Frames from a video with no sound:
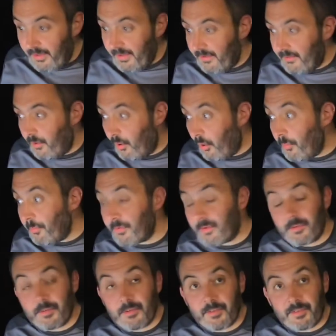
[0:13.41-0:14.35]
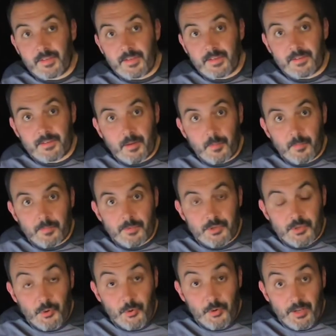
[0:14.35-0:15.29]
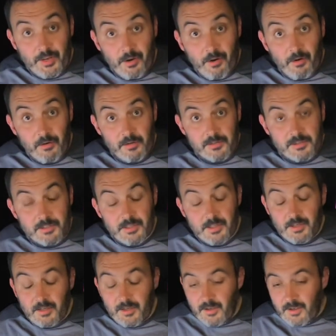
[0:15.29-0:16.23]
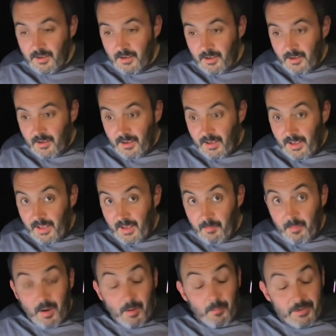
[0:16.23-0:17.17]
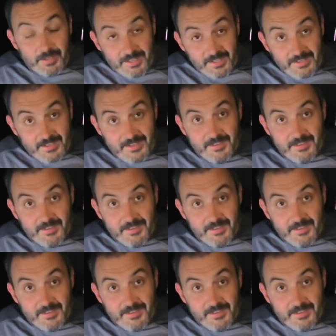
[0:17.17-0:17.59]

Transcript: had hoped to see some short-eared owls, and we did.